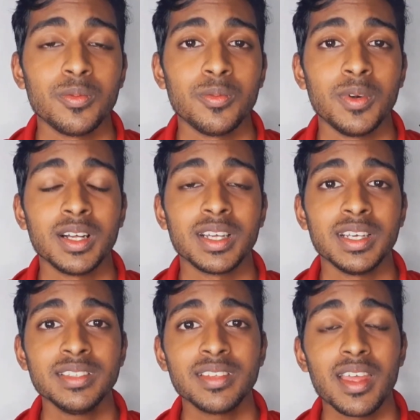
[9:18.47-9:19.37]
Well
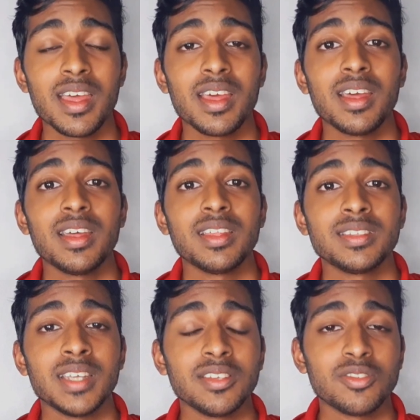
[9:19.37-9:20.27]
guys,
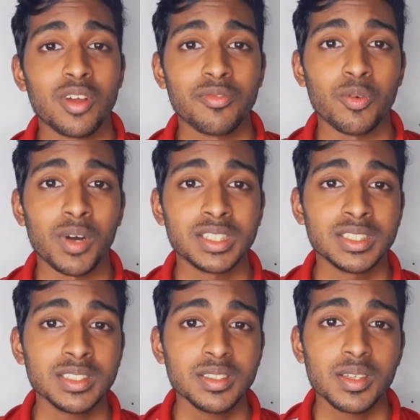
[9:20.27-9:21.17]
thanks a lot for
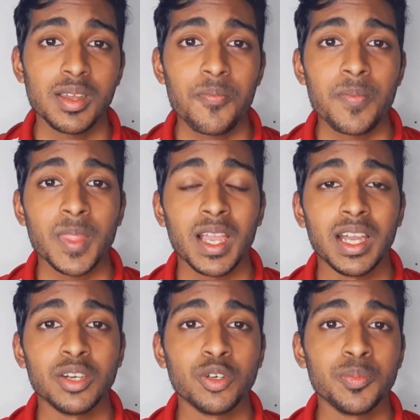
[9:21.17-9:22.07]
watching.
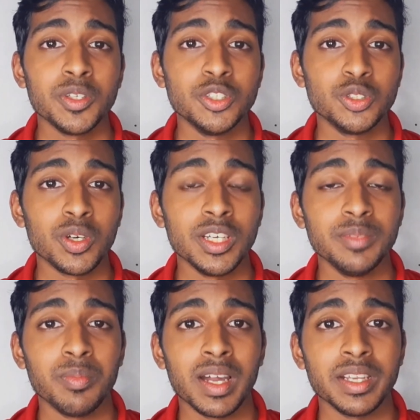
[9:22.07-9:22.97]
I hope you
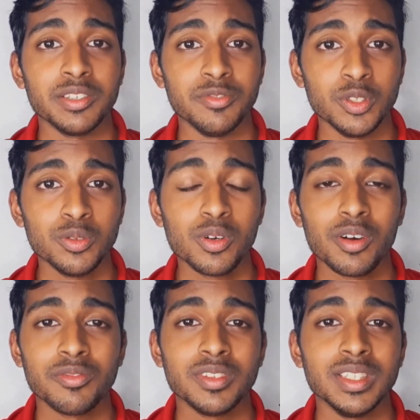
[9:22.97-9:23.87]
enjoyed my review
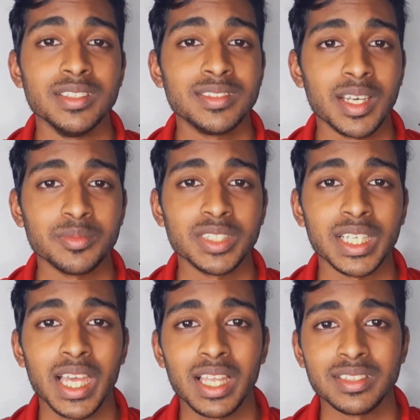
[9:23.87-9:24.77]
of the
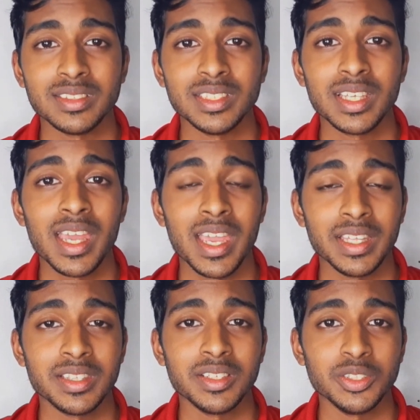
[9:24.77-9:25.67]
Samsung Galaxy
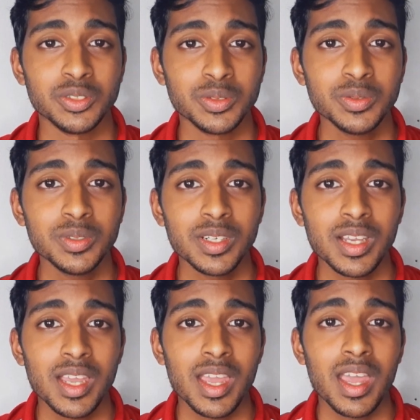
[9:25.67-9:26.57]
A32,
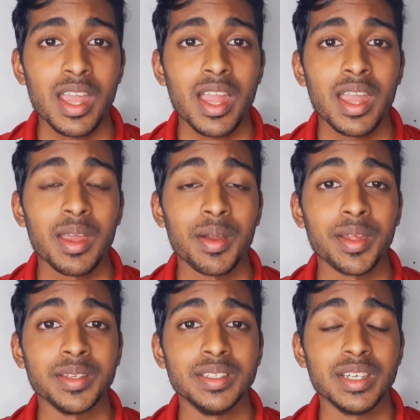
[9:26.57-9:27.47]

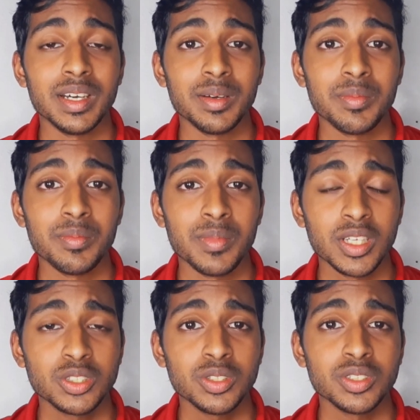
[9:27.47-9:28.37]
and
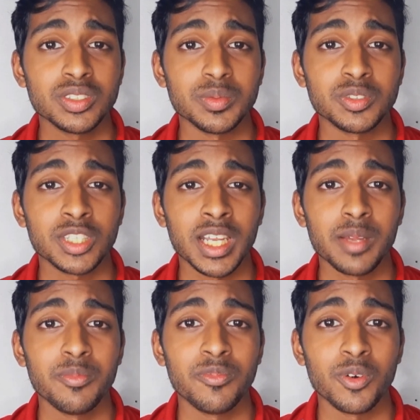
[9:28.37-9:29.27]
make sure you
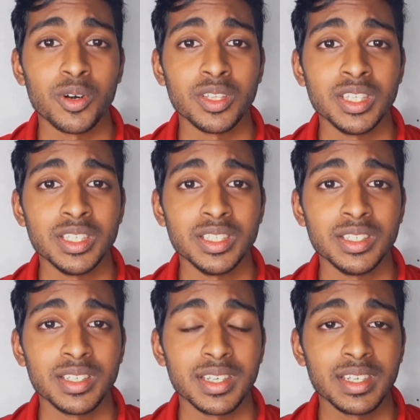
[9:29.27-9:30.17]
subscribe for
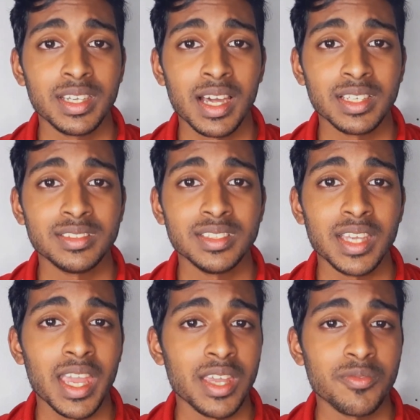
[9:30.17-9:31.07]
the Galaxy
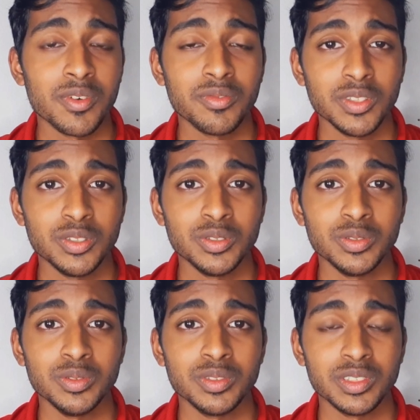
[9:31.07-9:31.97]

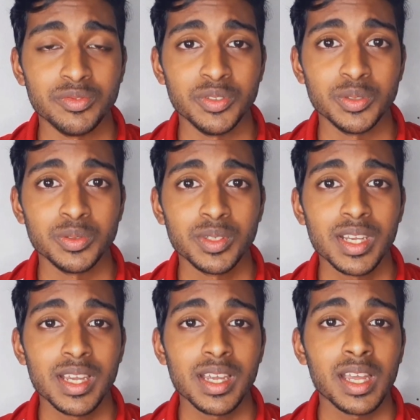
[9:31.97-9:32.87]
A52 review
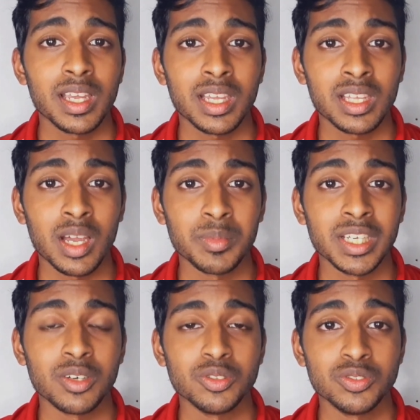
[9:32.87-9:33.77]
coming
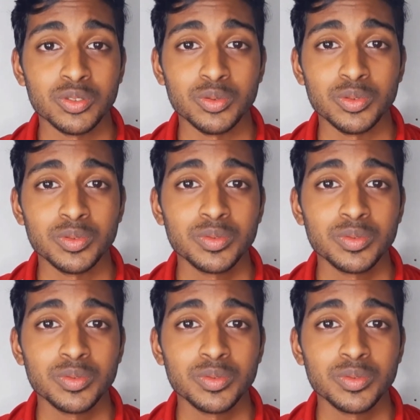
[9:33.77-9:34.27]
out soon.